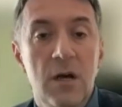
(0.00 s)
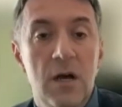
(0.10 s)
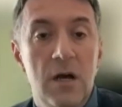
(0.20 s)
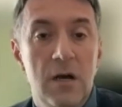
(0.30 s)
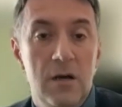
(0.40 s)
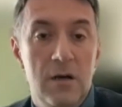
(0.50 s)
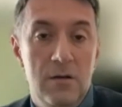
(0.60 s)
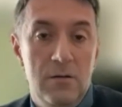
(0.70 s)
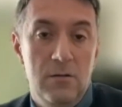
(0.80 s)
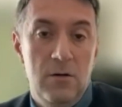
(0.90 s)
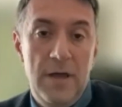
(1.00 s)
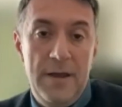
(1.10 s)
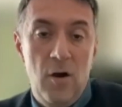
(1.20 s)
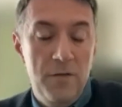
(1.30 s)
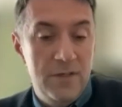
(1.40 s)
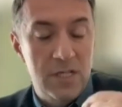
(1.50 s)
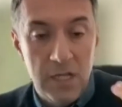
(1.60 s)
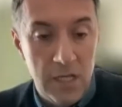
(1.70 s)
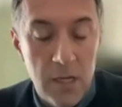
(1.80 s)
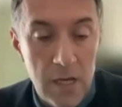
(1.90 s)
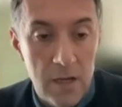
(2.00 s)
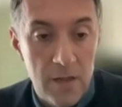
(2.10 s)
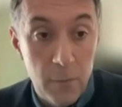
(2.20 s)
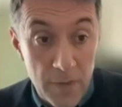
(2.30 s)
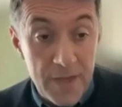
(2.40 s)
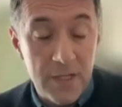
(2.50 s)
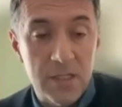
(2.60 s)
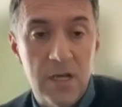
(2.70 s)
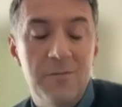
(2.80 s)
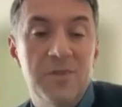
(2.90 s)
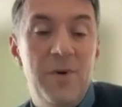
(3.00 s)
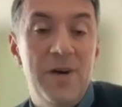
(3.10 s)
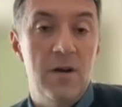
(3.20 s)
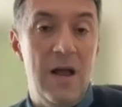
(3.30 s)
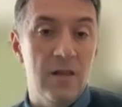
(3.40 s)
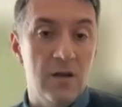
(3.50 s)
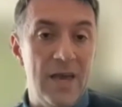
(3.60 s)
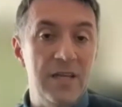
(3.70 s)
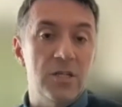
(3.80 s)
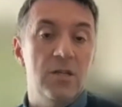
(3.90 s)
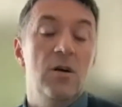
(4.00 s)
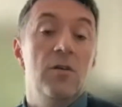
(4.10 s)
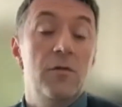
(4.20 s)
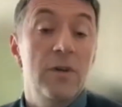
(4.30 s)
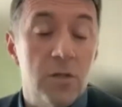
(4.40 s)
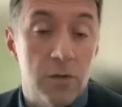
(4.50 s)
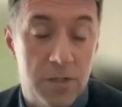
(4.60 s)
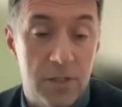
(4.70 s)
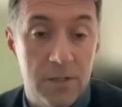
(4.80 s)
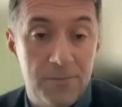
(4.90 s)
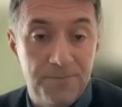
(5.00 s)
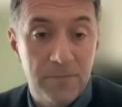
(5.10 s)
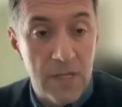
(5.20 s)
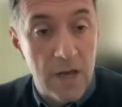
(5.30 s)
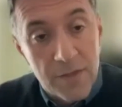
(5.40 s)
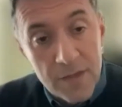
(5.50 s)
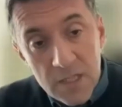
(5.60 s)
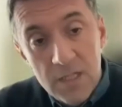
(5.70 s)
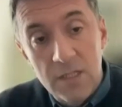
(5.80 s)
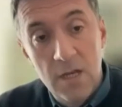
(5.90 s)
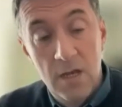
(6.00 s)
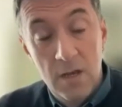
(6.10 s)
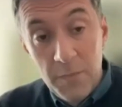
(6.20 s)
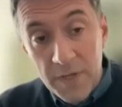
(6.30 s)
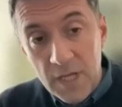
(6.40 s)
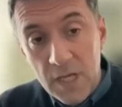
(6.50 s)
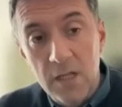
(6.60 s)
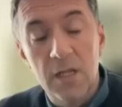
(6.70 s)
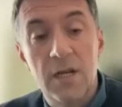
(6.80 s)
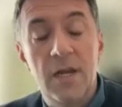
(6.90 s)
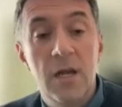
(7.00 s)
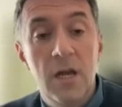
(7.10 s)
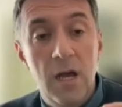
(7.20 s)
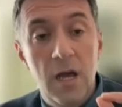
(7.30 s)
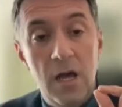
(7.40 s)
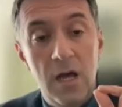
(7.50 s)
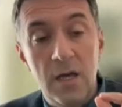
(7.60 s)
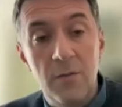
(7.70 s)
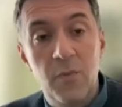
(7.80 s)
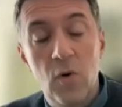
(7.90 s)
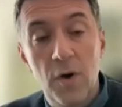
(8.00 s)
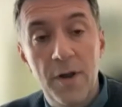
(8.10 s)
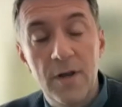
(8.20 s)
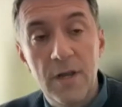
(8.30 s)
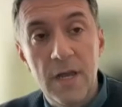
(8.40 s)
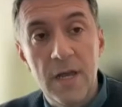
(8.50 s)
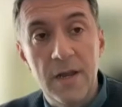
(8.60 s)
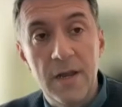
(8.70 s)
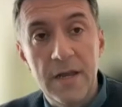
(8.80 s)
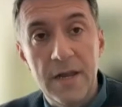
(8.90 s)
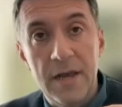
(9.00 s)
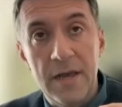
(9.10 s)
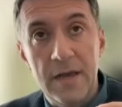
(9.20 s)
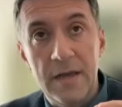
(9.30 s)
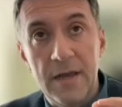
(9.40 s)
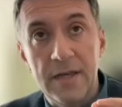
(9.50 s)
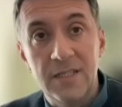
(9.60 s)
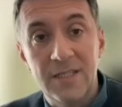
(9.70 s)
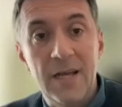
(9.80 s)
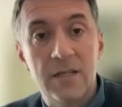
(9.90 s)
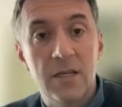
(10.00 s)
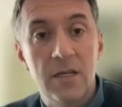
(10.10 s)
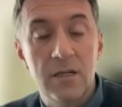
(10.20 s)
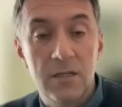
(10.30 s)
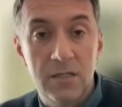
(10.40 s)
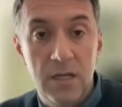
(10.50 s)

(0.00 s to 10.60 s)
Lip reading: And obviously, with this comes better allocation of resources. Now, this is particularly important in a sector